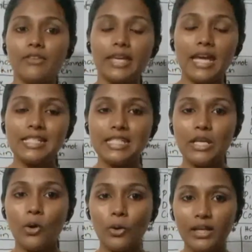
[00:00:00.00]
can
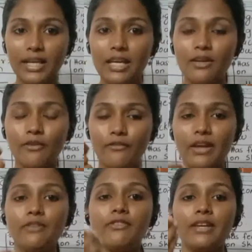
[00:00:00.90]
see only
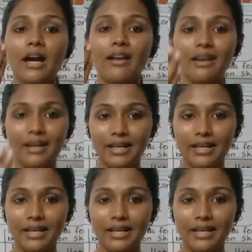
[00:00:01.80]
when we are